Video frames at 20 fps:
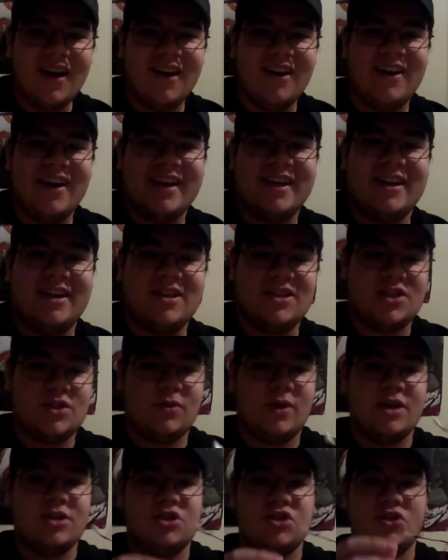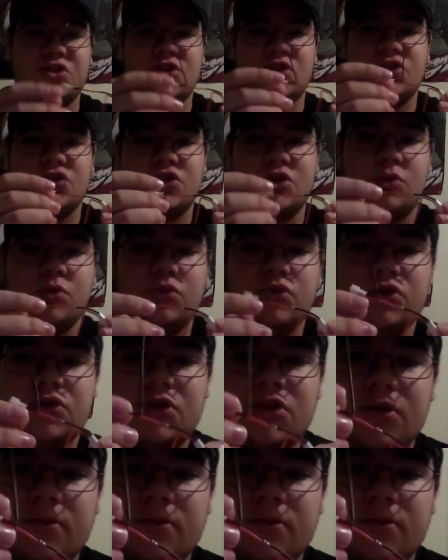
Alright guys, so I just soldered